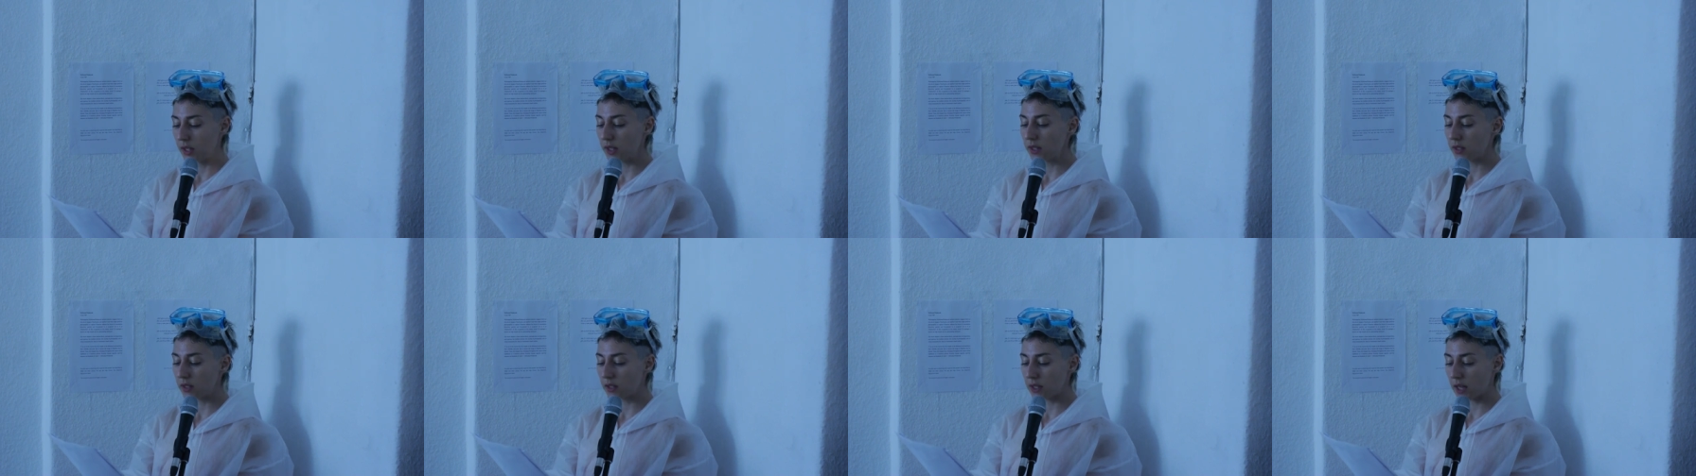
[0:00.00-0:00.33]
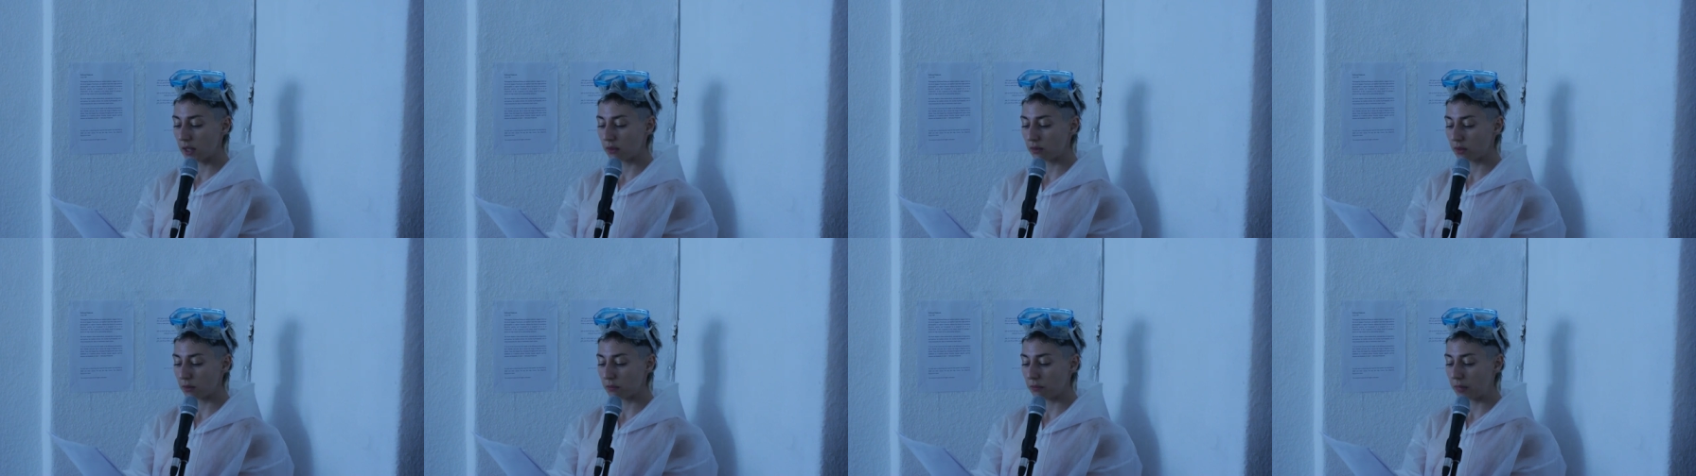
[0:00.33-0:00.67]

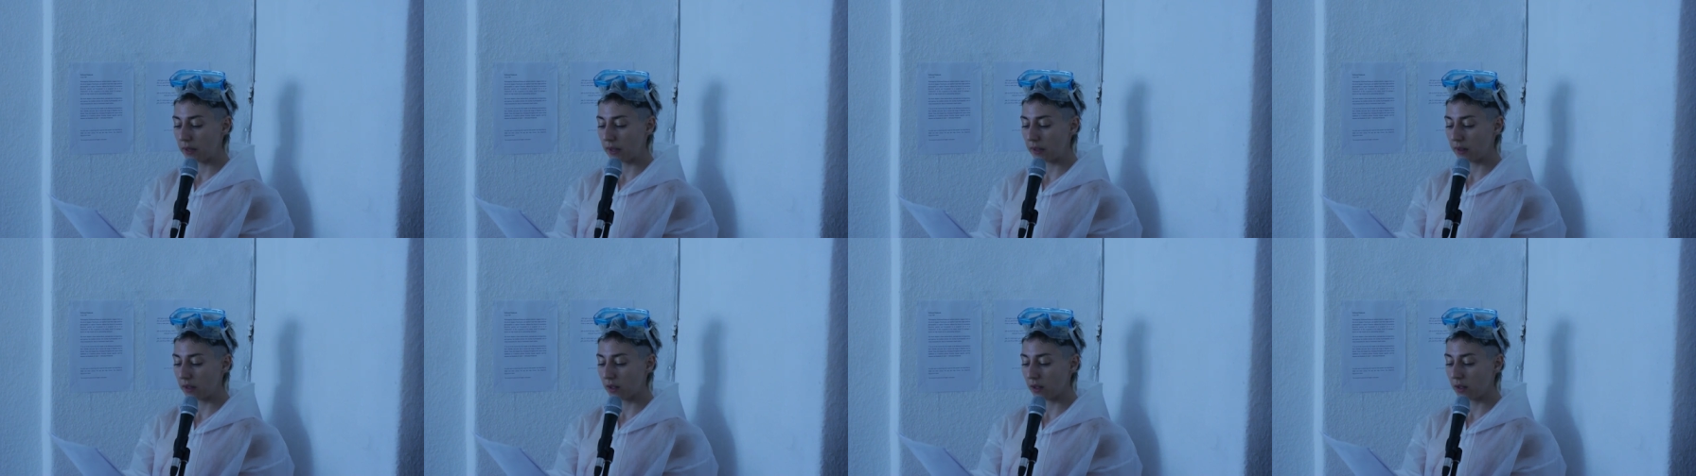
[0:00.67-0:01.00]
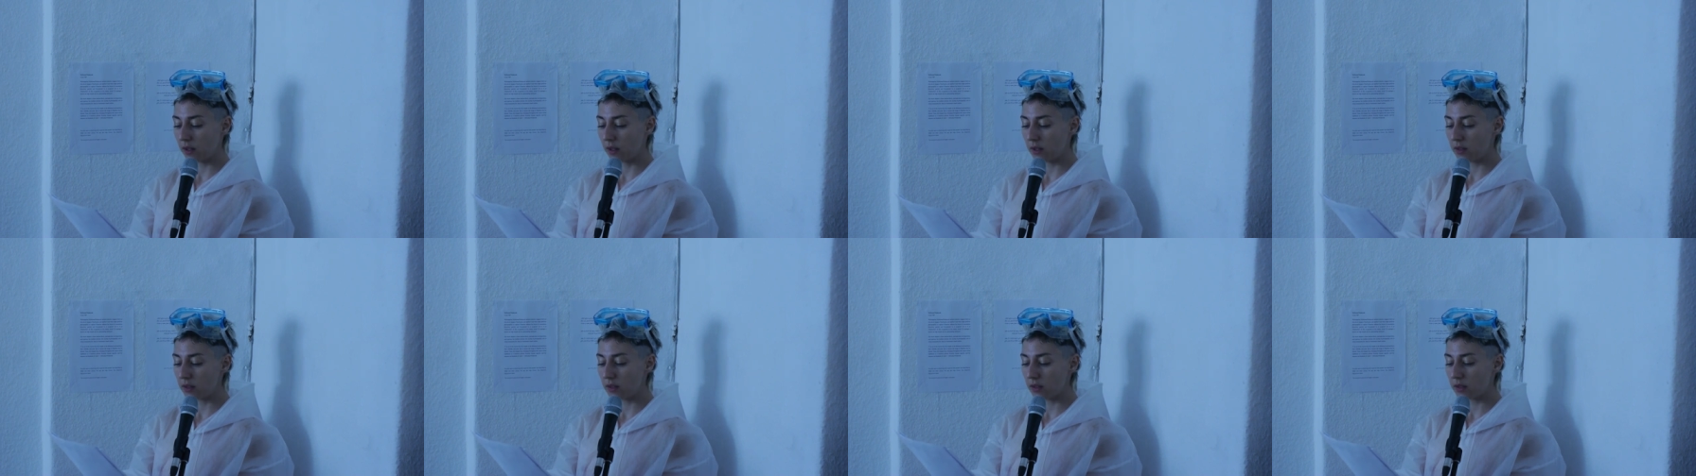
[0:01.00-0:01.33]
standard ping,
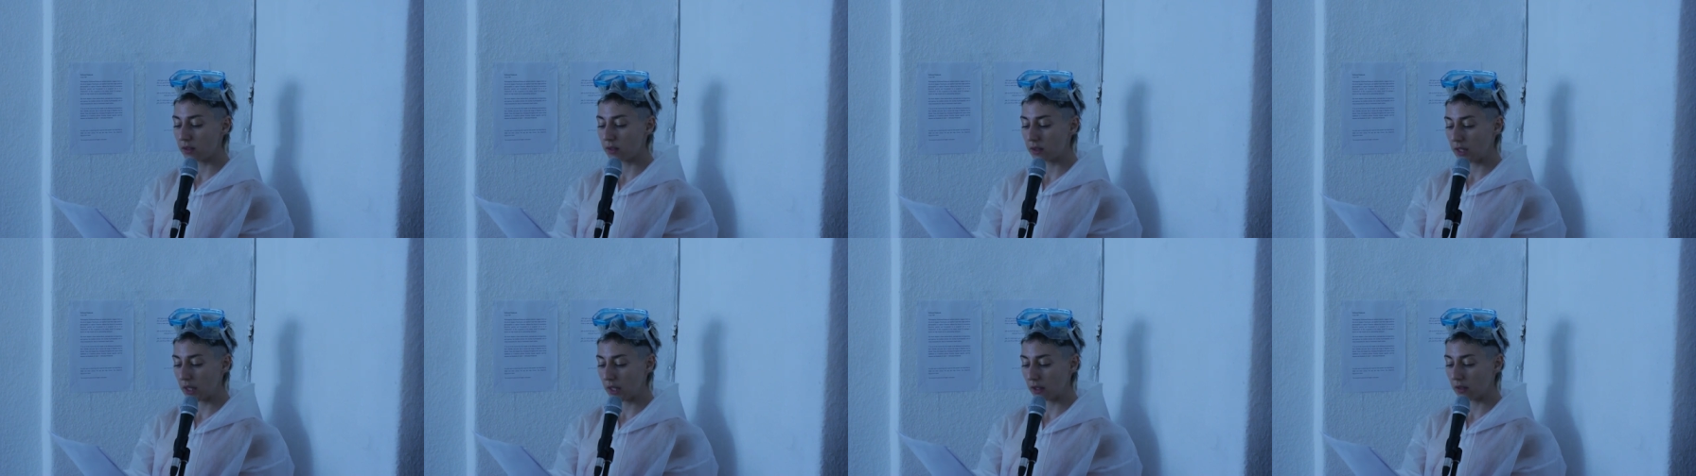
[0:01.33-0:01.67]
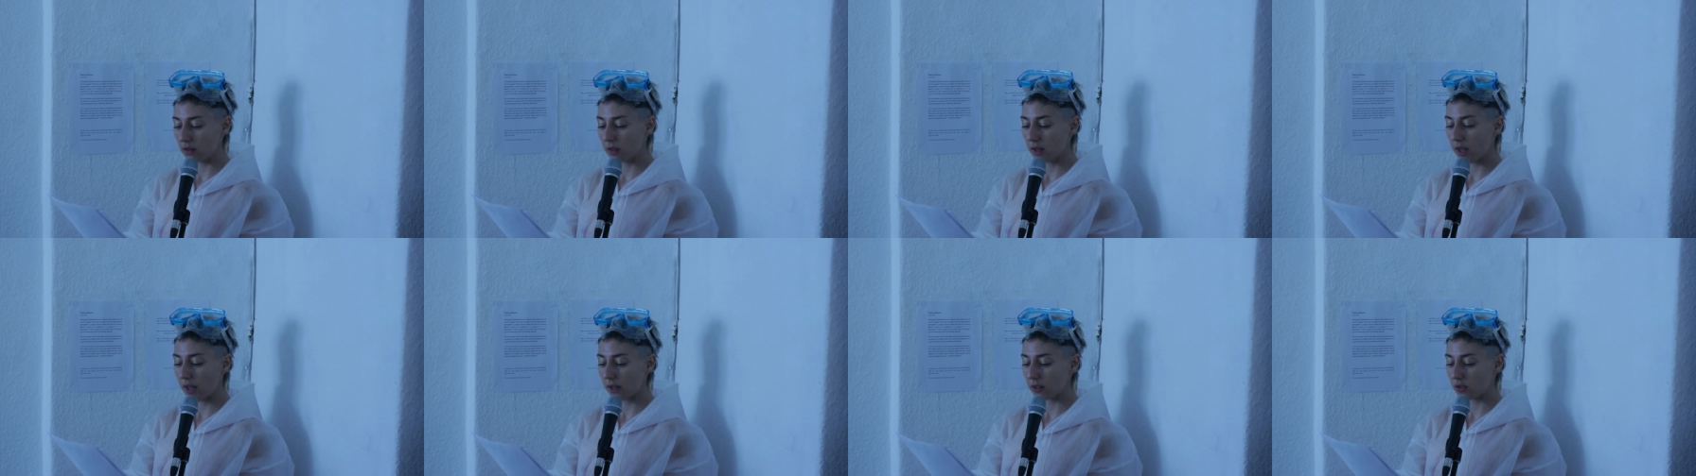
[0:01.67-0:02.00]

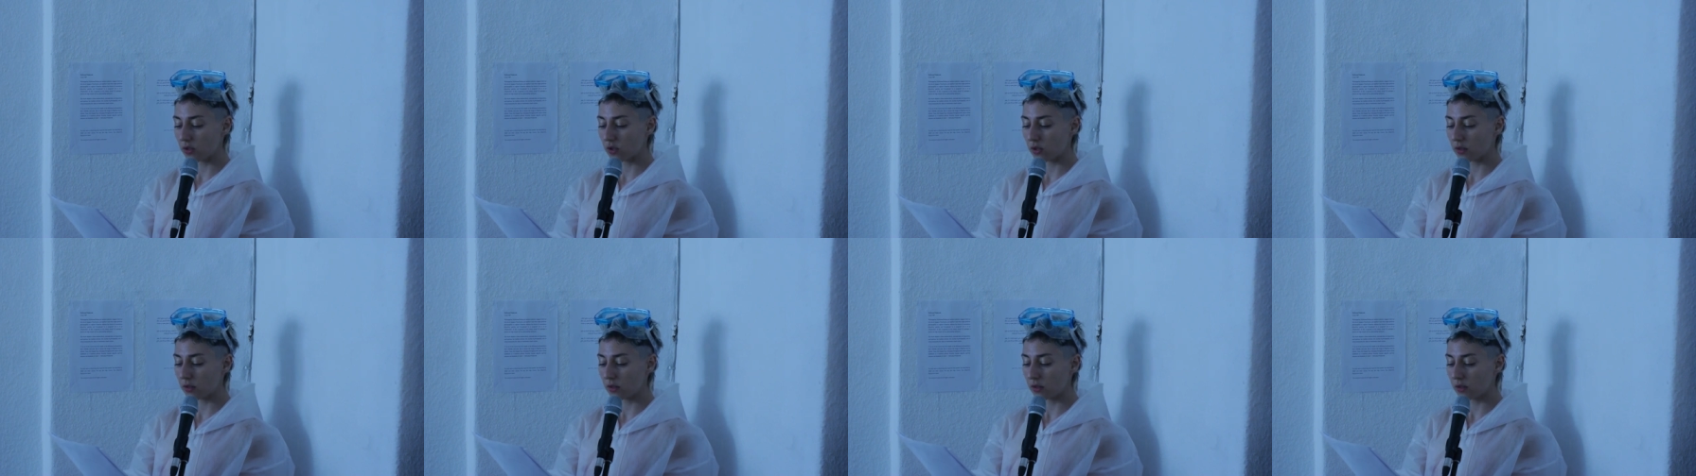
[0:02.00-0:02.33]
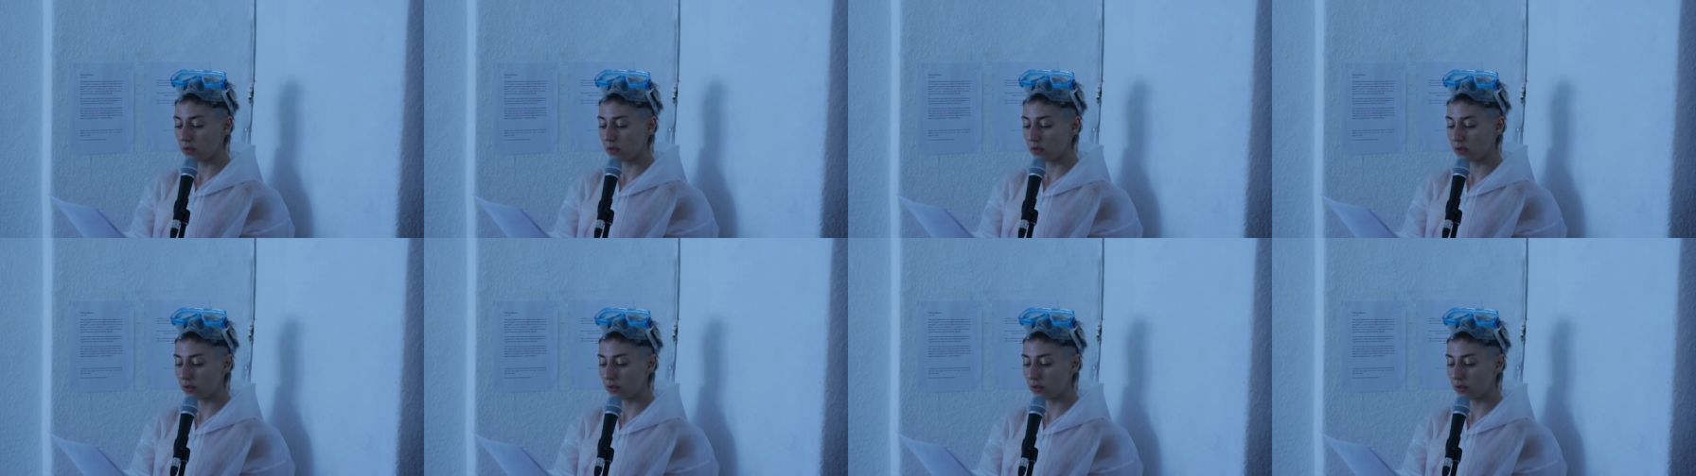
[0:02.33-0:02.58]
single action.